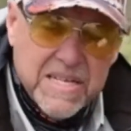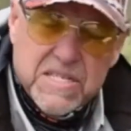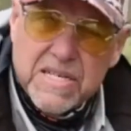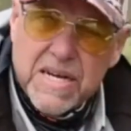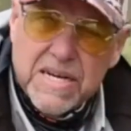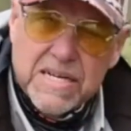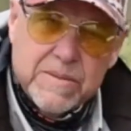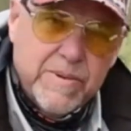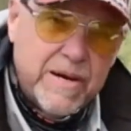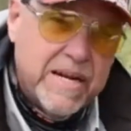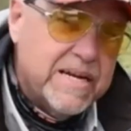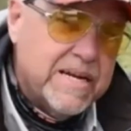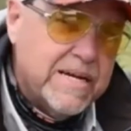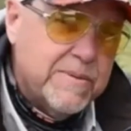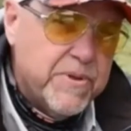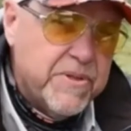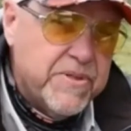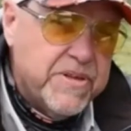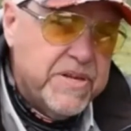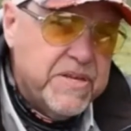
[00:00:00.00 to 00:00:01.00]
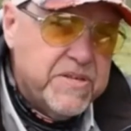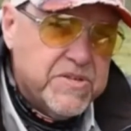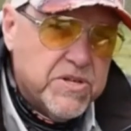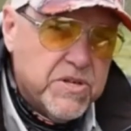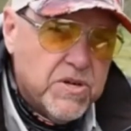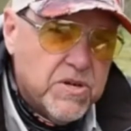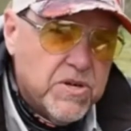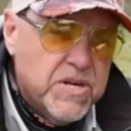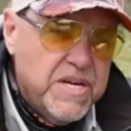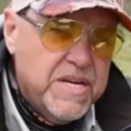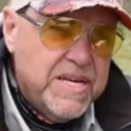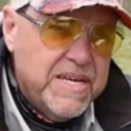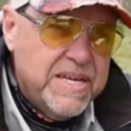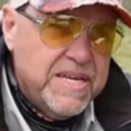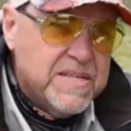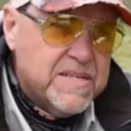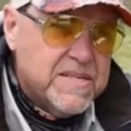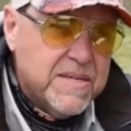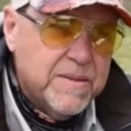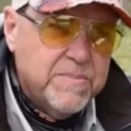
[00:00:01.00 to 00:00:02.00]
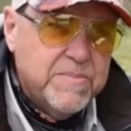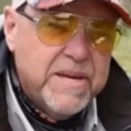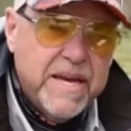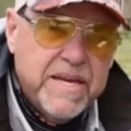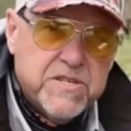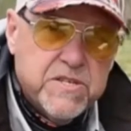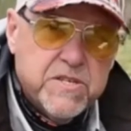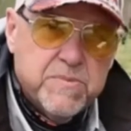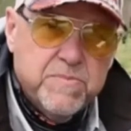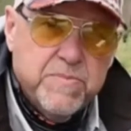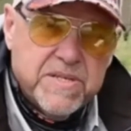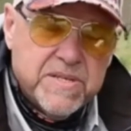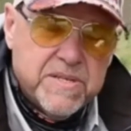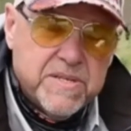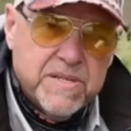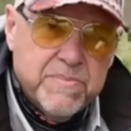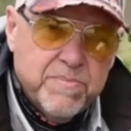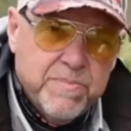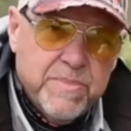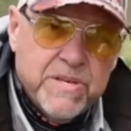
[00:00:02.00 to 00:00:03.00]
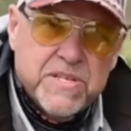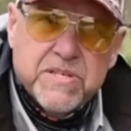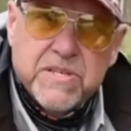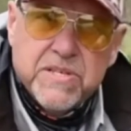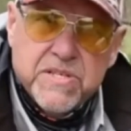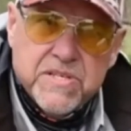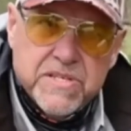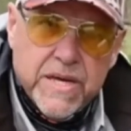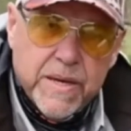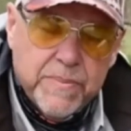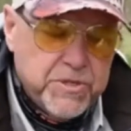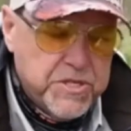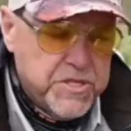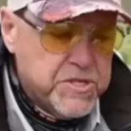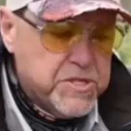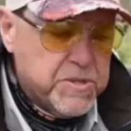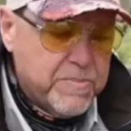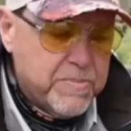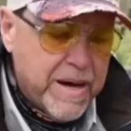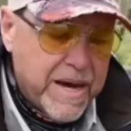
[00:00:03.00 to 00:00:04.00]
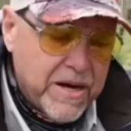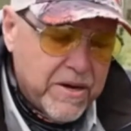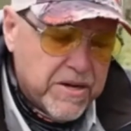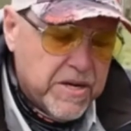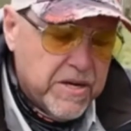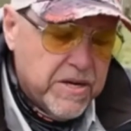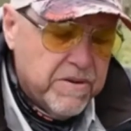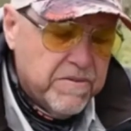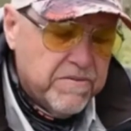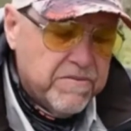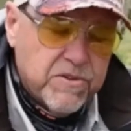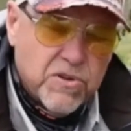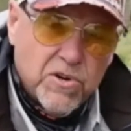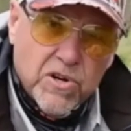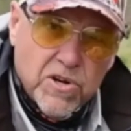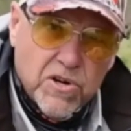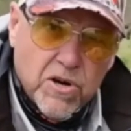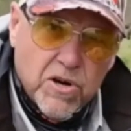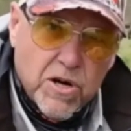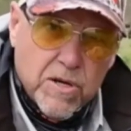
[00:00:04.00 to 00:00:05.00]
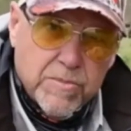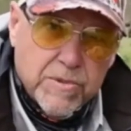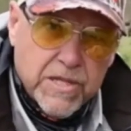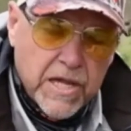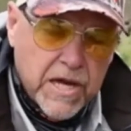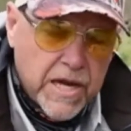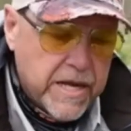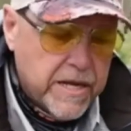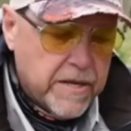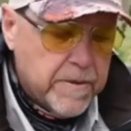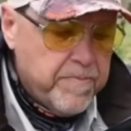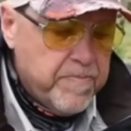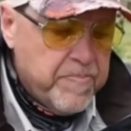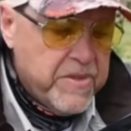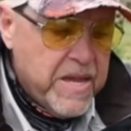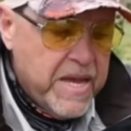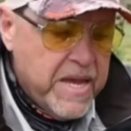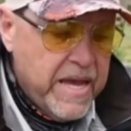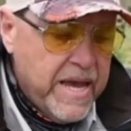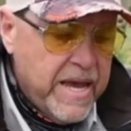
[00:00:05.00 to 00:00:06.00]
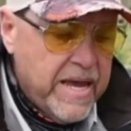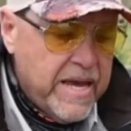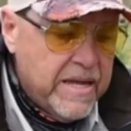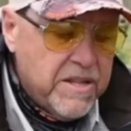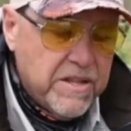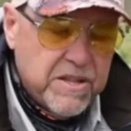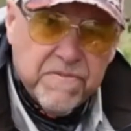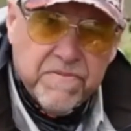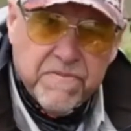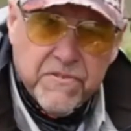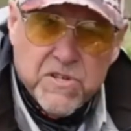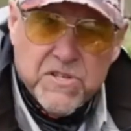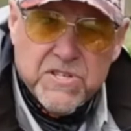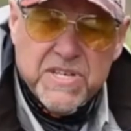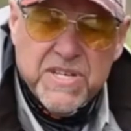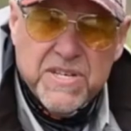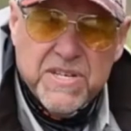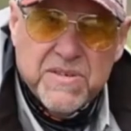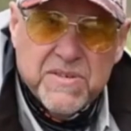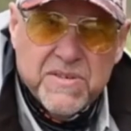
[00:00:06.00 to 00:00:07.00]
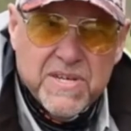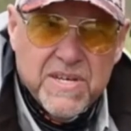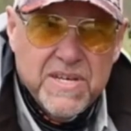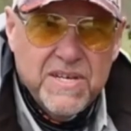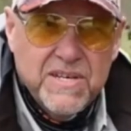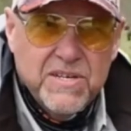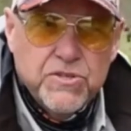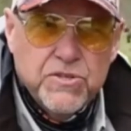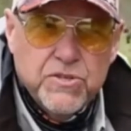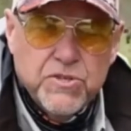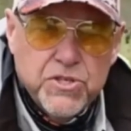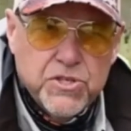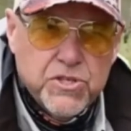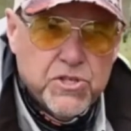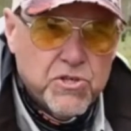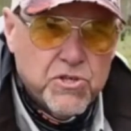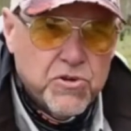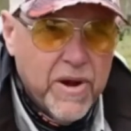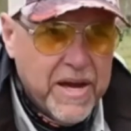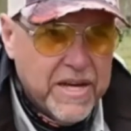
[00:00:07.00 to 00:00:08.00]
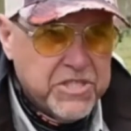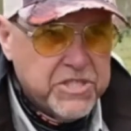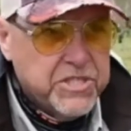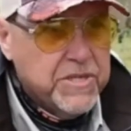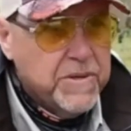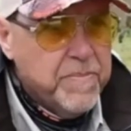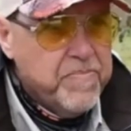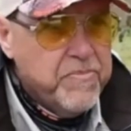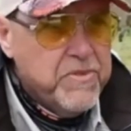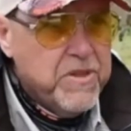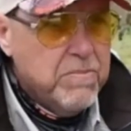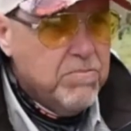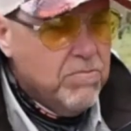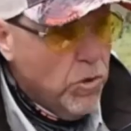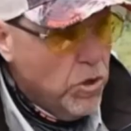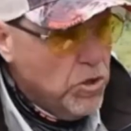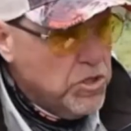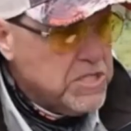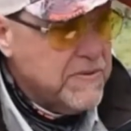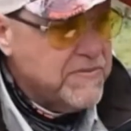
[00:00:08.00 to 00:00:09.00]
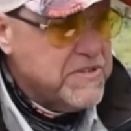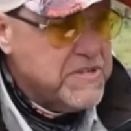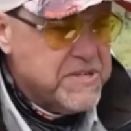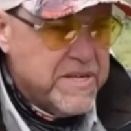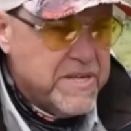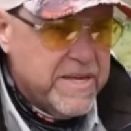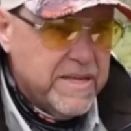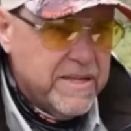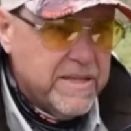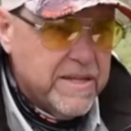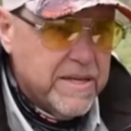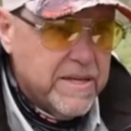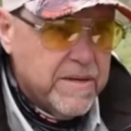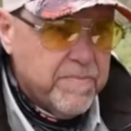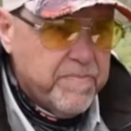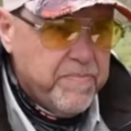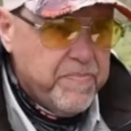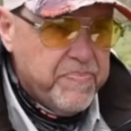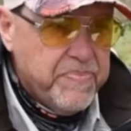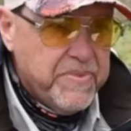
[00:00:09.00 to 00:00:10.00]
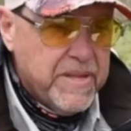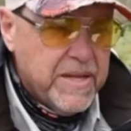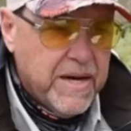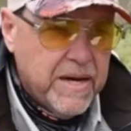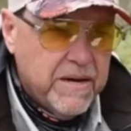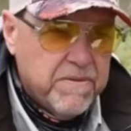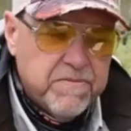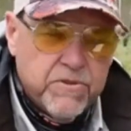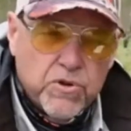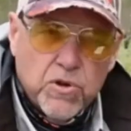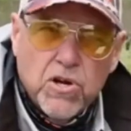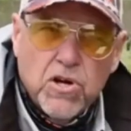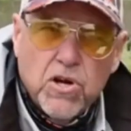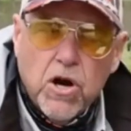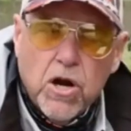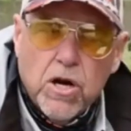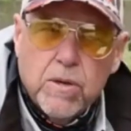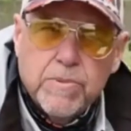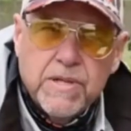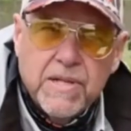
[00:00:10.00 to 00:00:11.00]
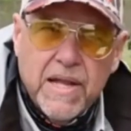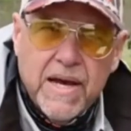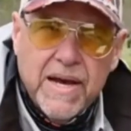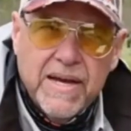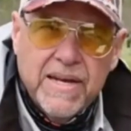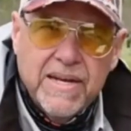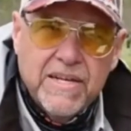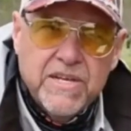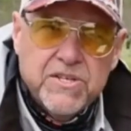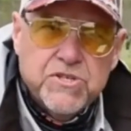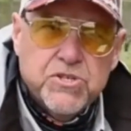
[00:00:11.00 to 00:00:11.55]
let's talk about a couple things that are, in some cases, misconceptions about fluorocarbon line. And the first is the stretch. Most of us think that fluorocarbon line